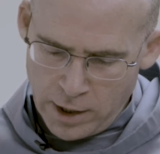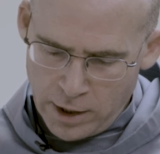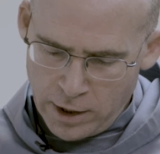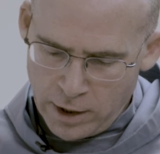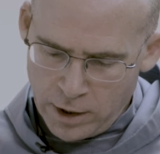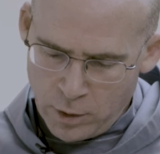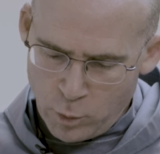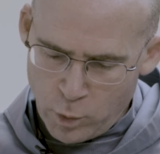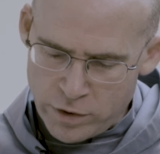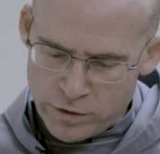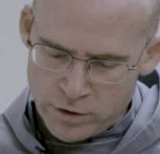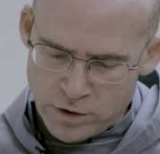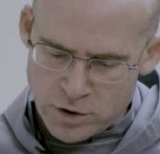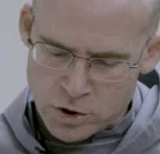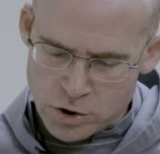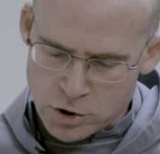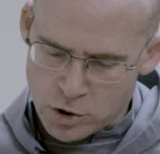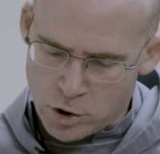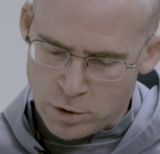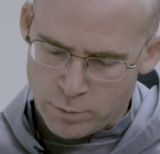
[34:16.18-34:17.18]
uh, with
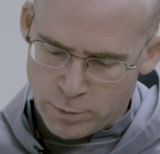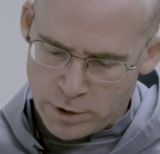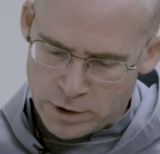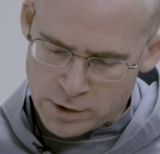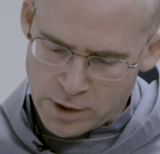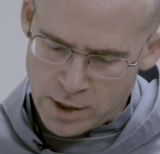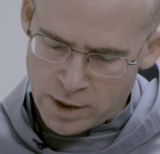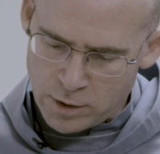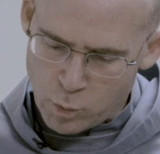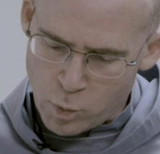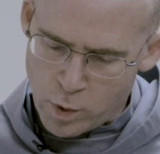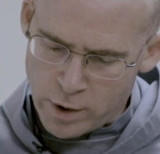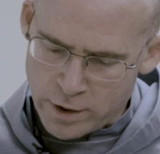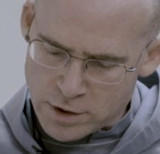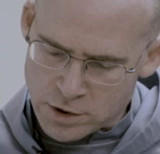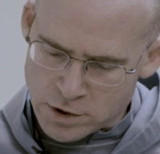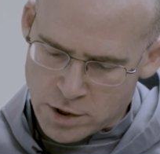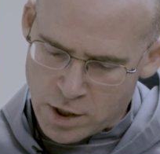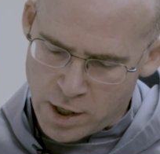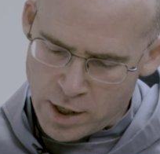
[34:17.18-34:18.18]
discernment, like what
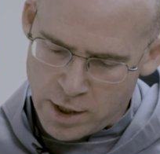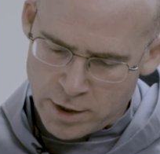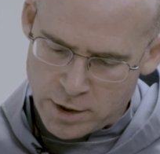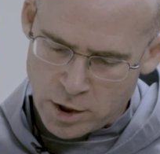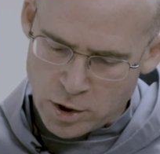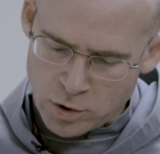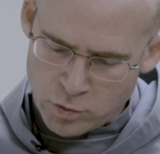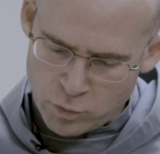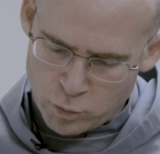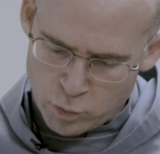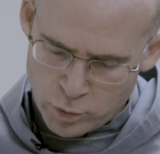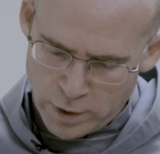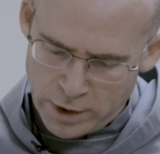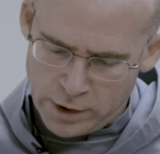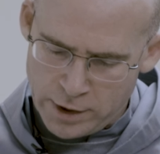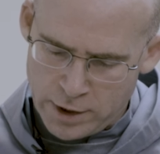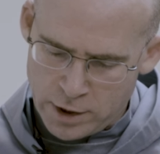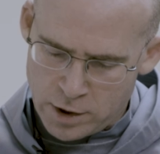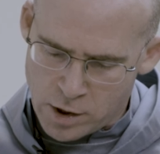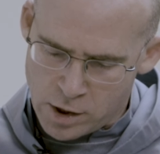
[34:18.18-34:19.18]
is God
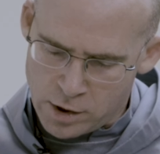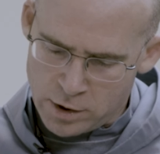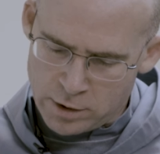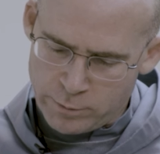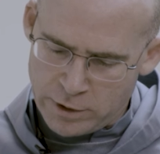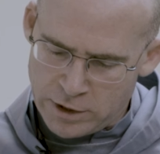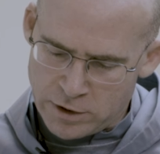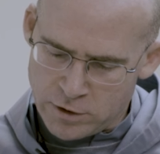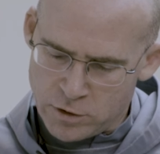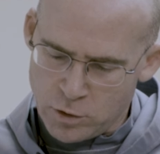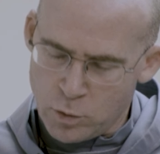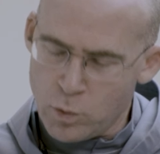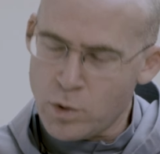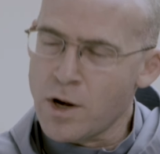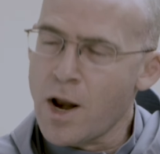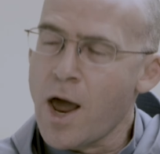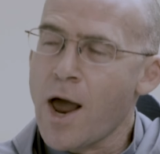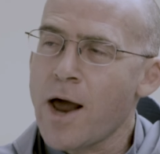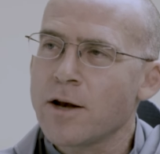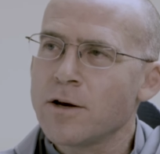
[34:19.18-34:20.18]
really calling me to do,
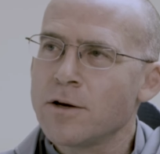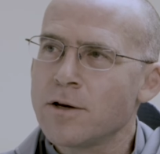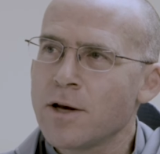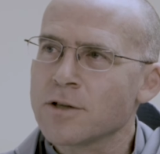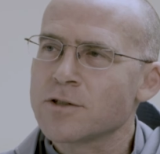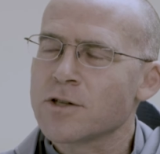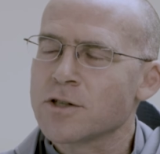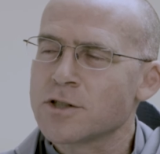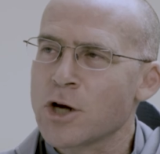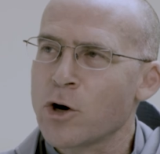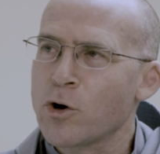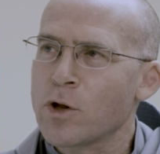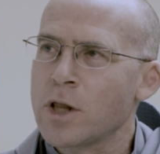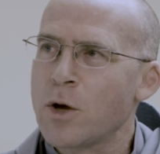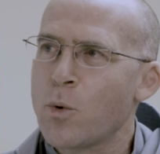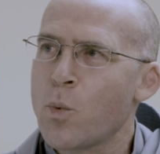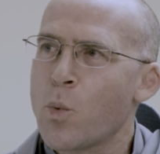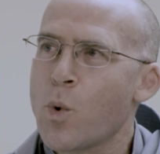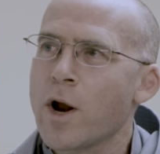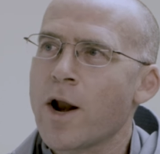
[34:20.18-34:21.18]
not
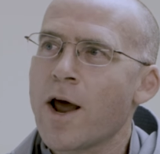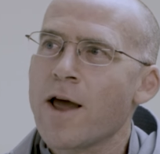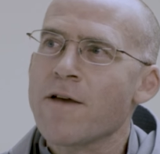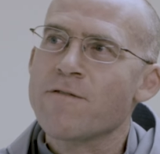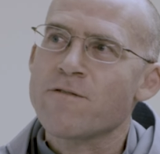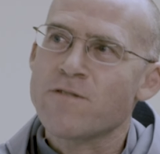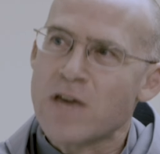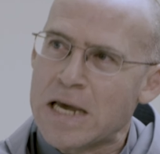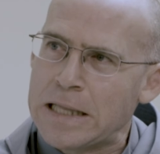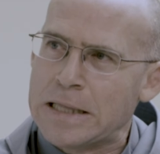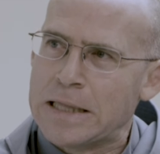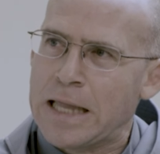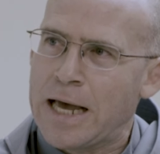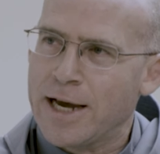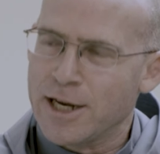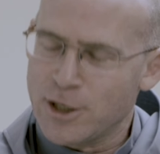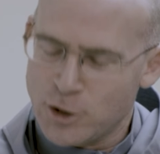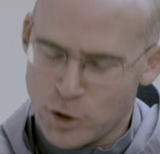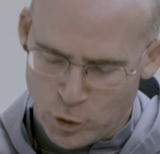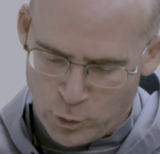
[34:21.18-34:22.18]
necessarily what I feel
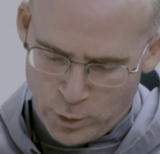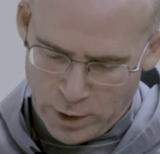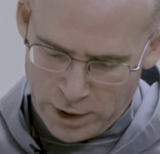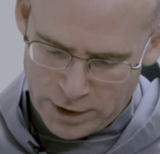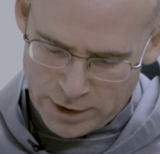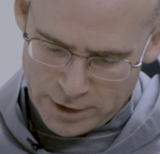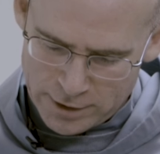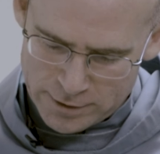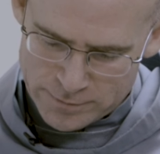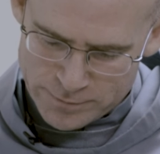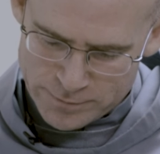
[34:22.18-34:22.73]
like doing.